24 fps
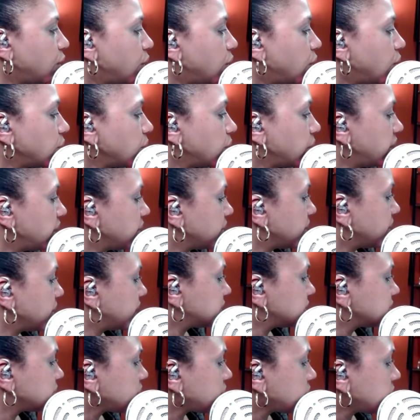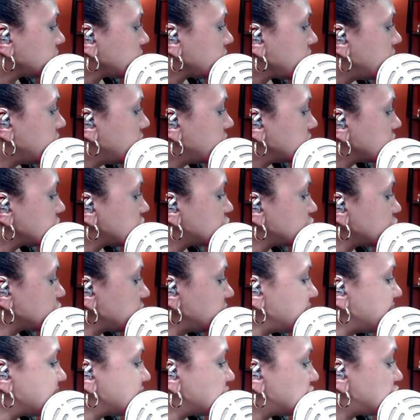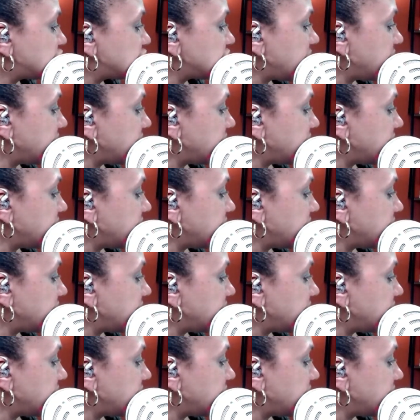all the way around. The story has